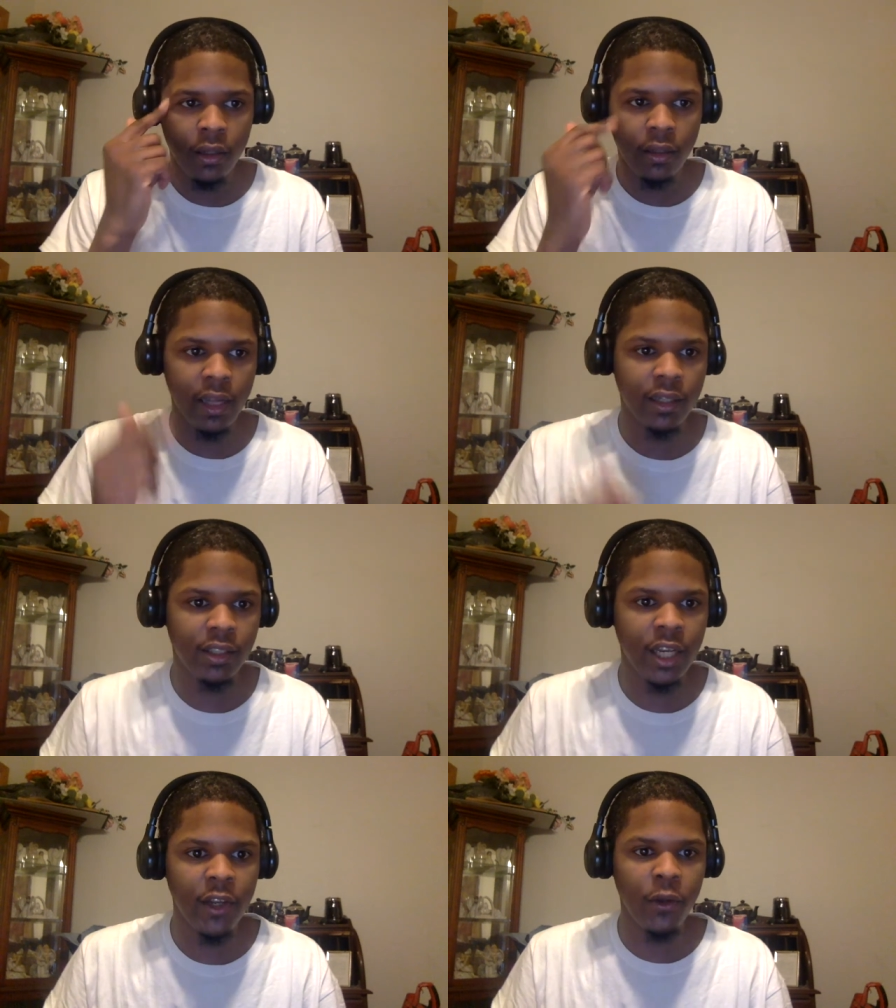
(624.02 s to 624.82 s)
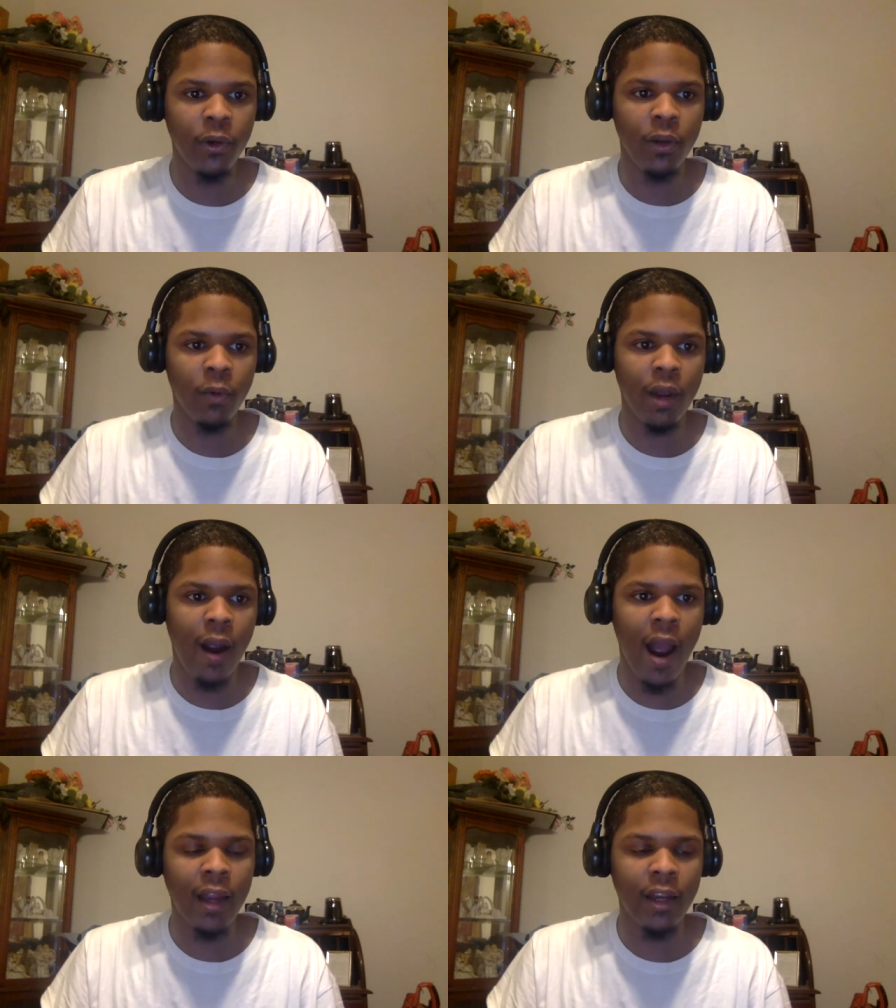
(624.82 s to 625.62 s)
they continue to
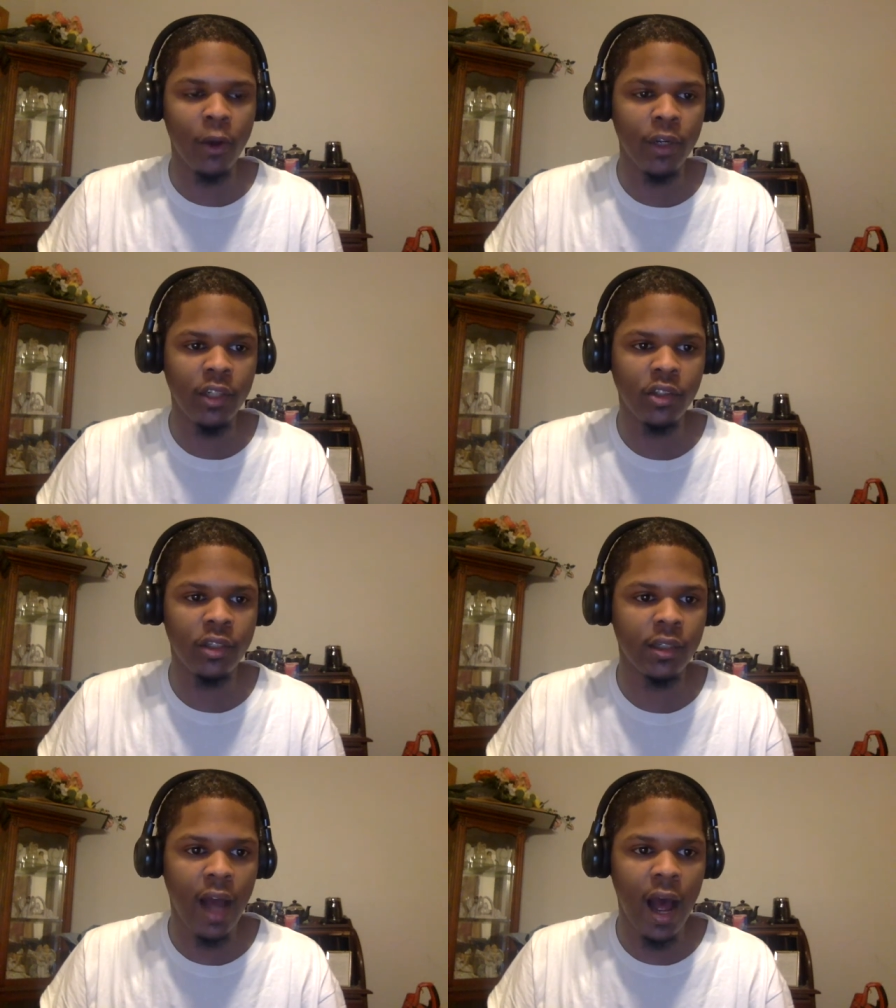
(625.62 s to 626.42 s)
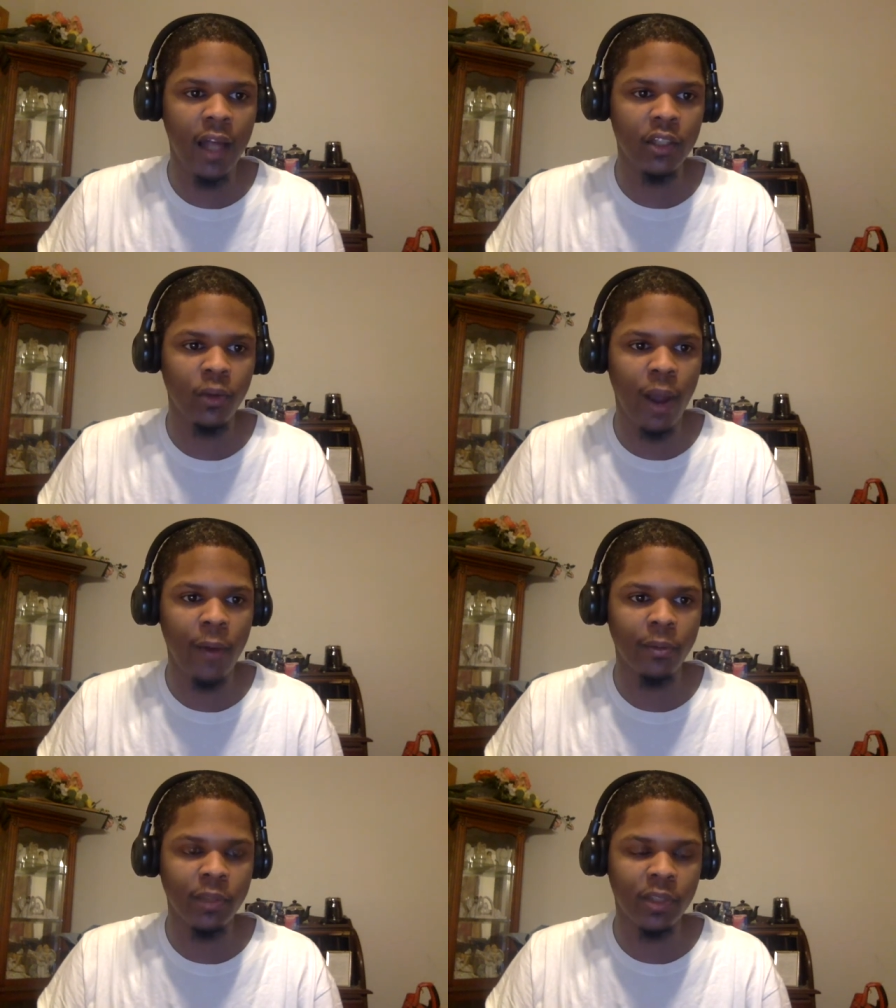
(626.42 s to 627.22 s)
ride Jokic and guys around
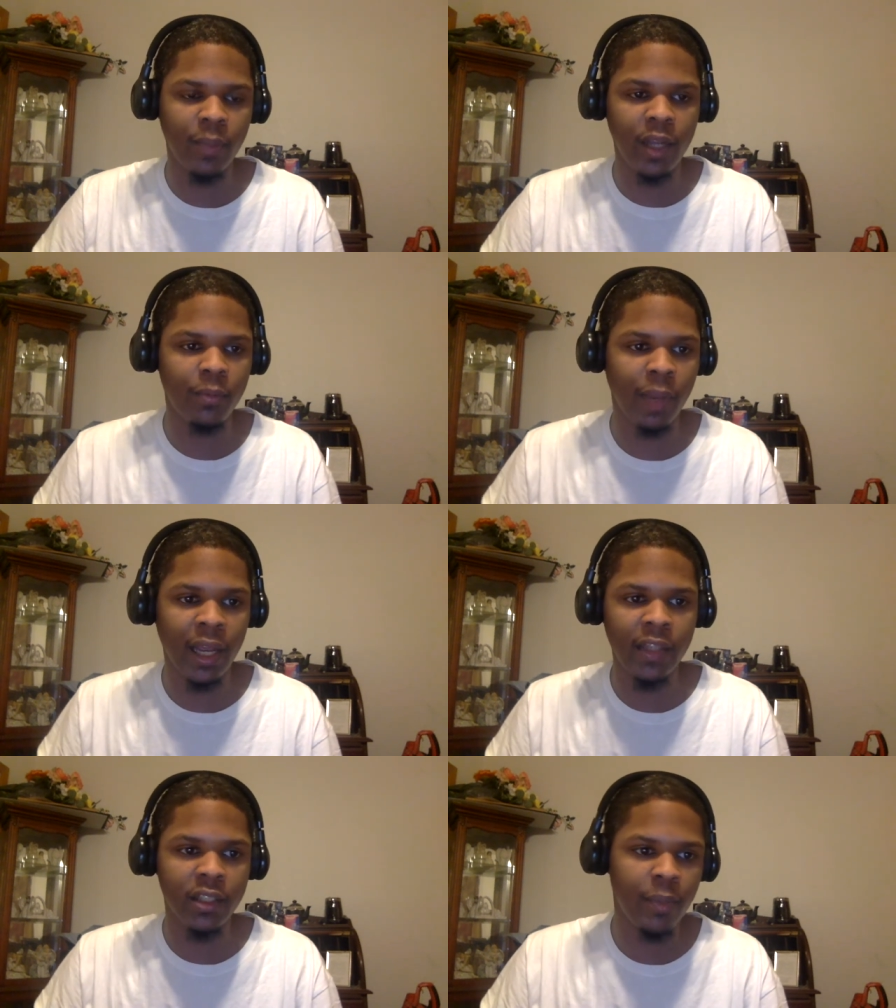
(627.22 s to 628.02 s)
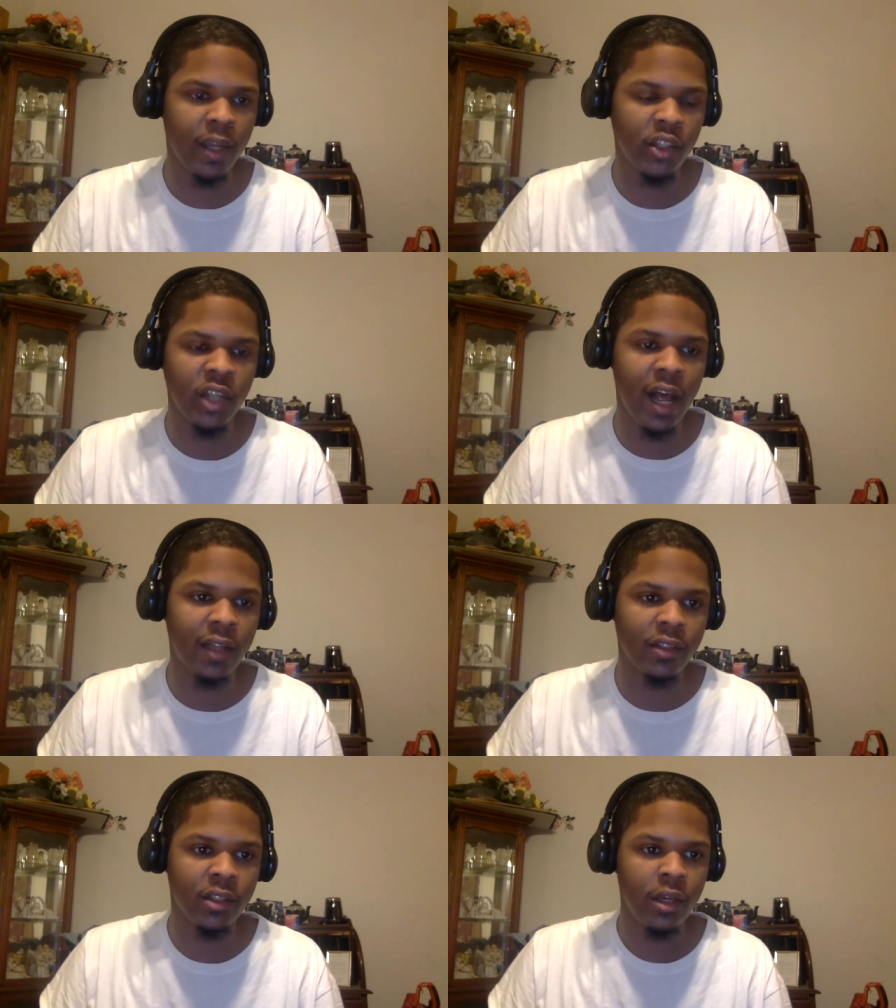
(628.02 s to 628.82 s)
him just make plays and make
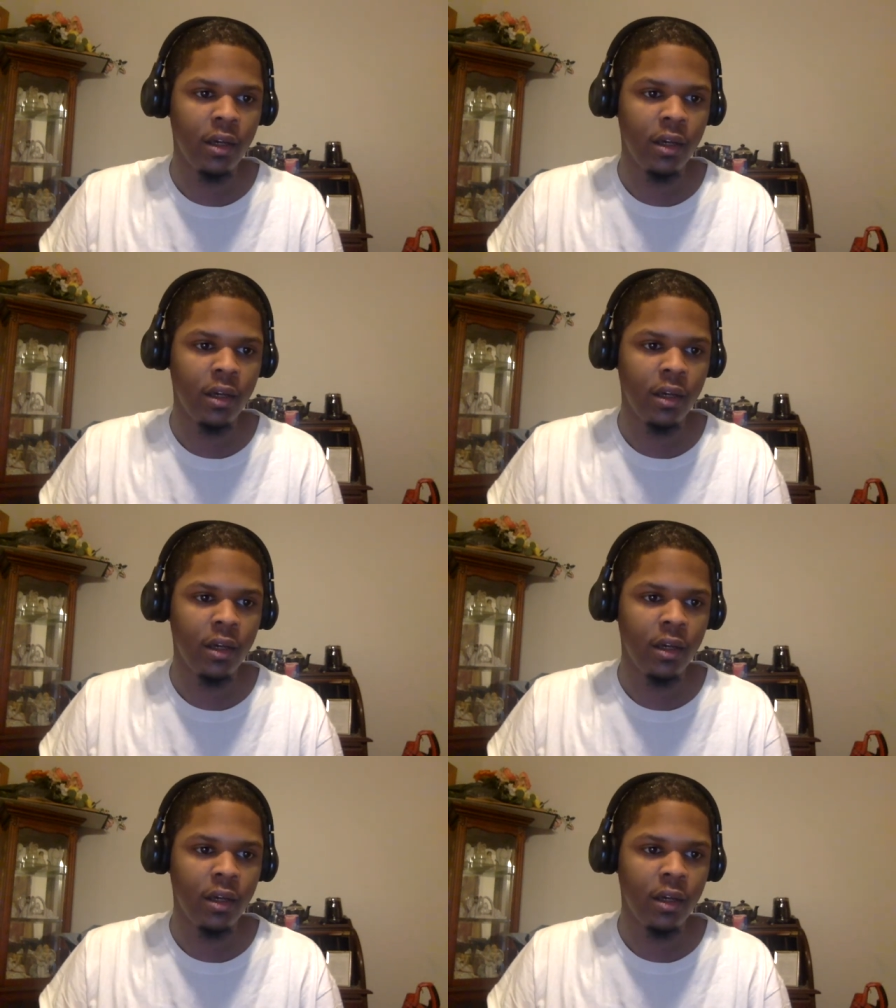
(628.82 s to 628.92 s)
shots.